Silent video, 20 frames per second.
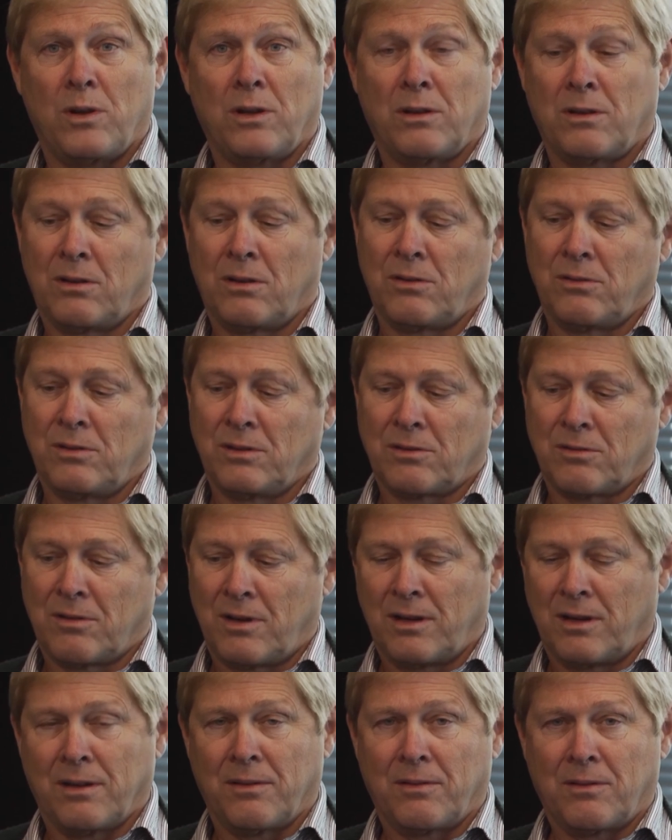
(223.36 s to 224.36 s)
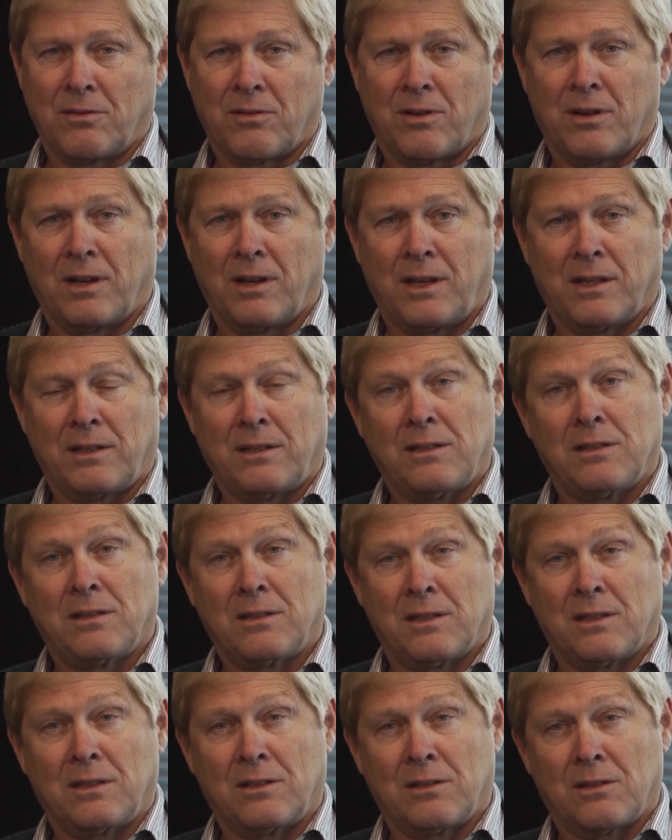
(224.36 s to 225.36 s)
into is try to try to get these
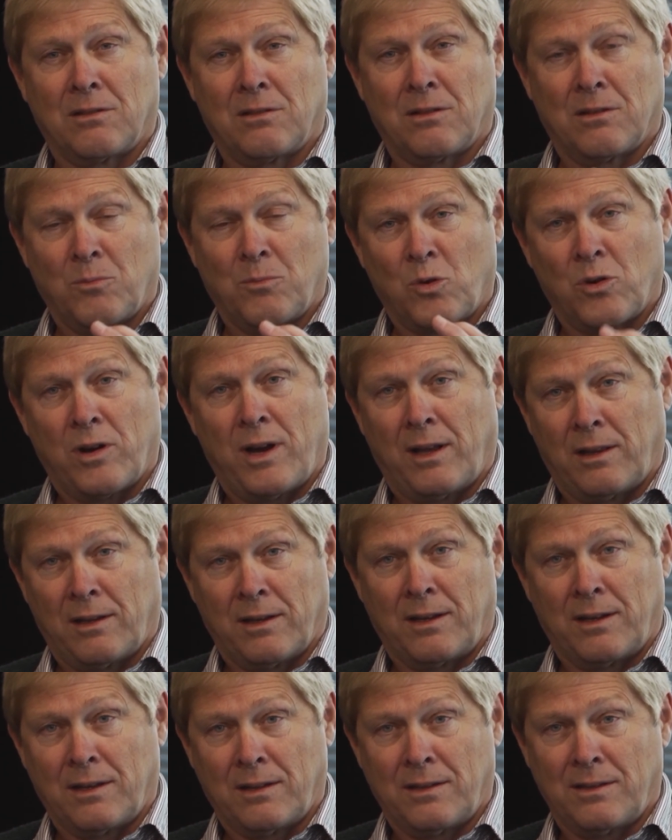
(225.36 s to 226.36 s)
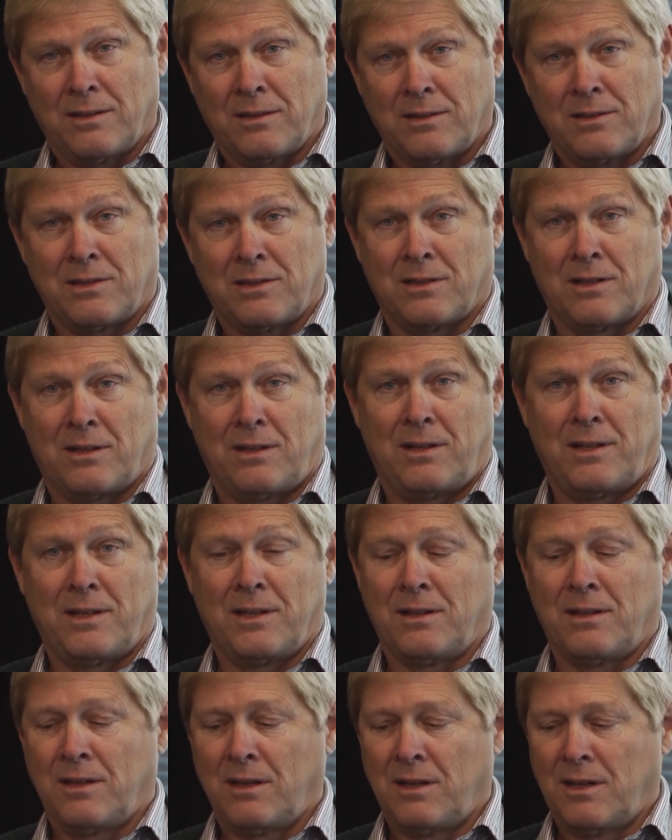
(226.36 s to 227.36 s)
things so they're more elegant in
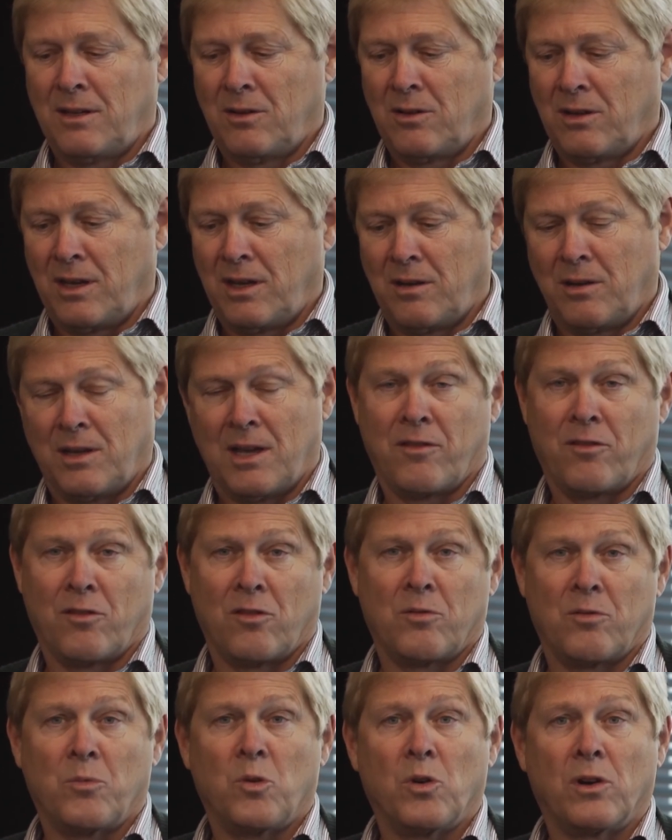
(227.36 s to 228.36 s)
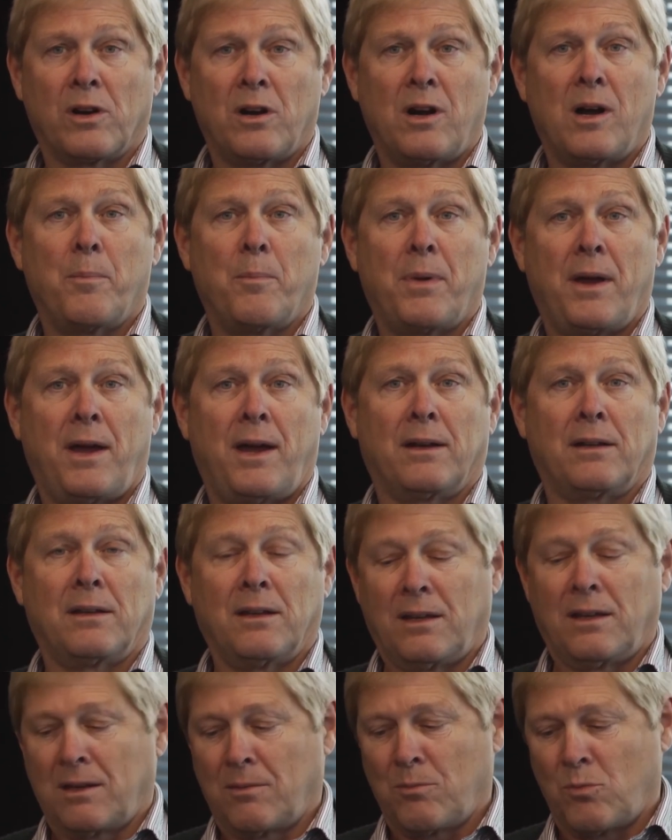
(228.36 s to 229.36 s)
design and therefore more compact
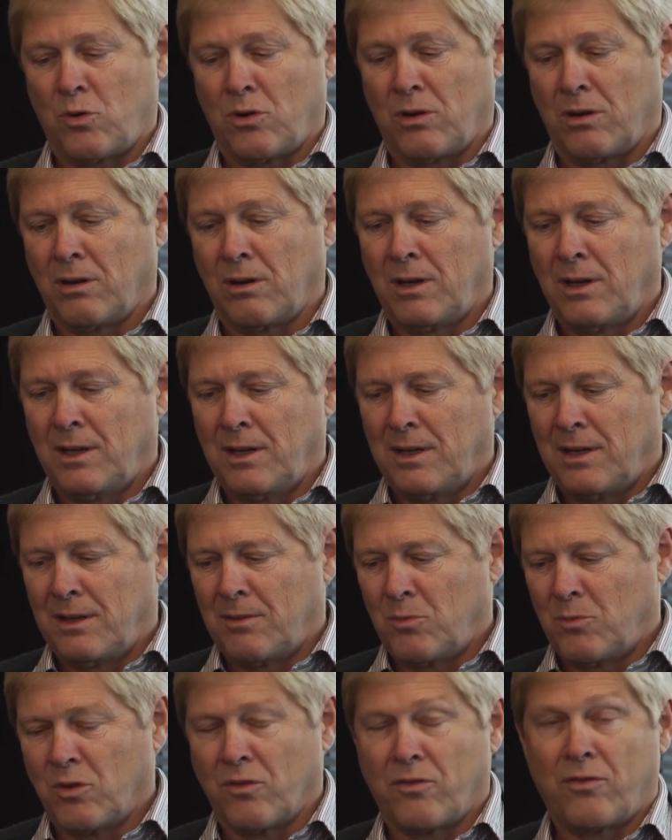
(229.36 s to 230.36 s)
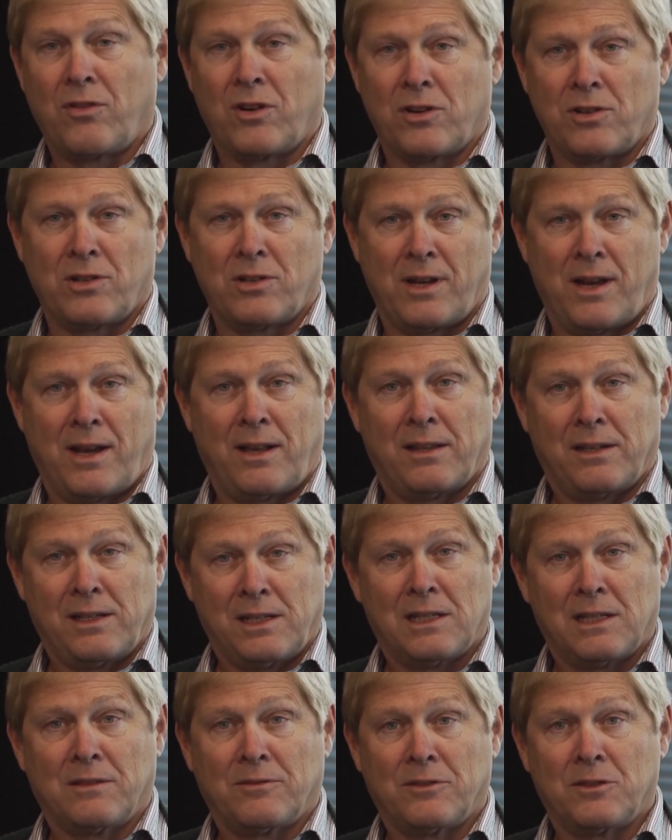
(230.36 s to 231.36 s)
and get more more
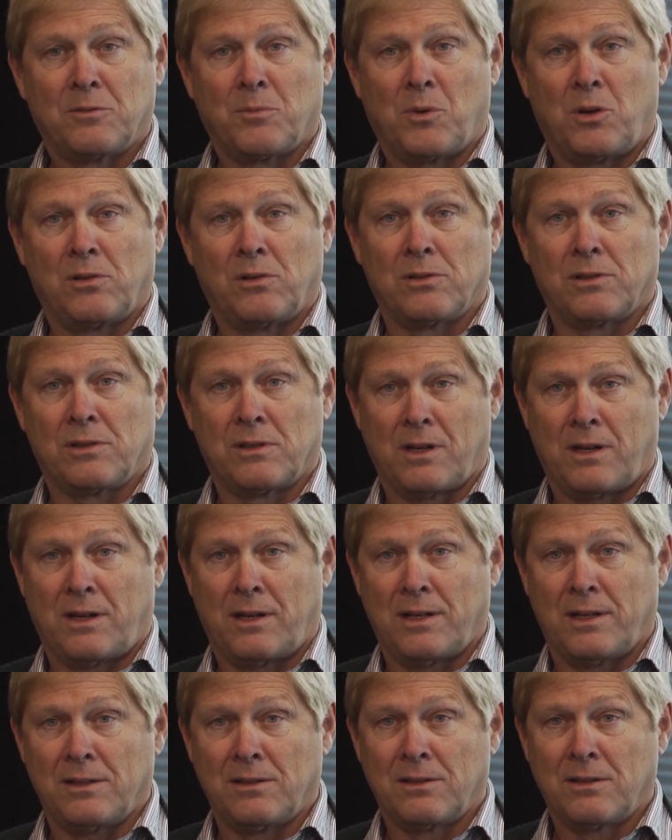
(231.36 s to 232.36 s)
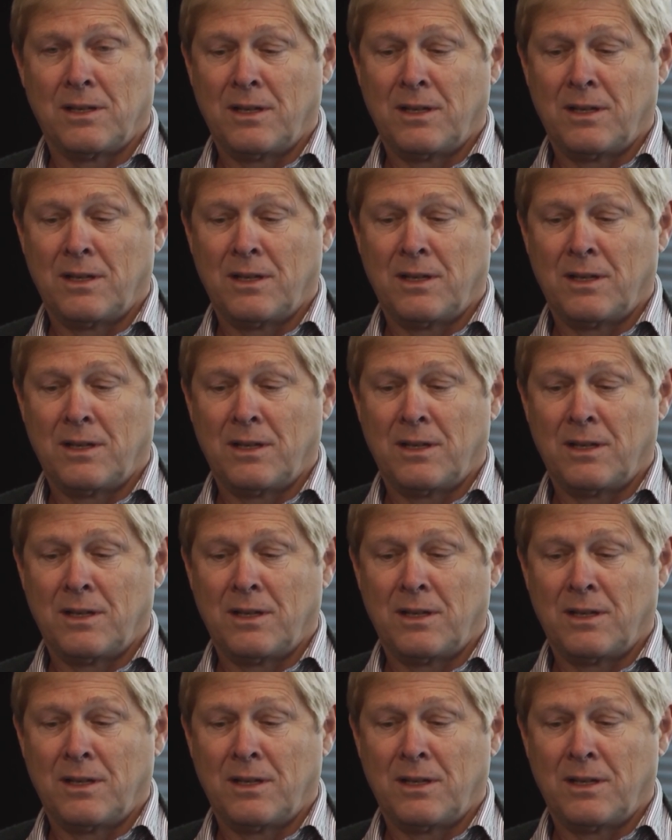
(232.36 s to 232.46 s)
functionality out of a smaller size.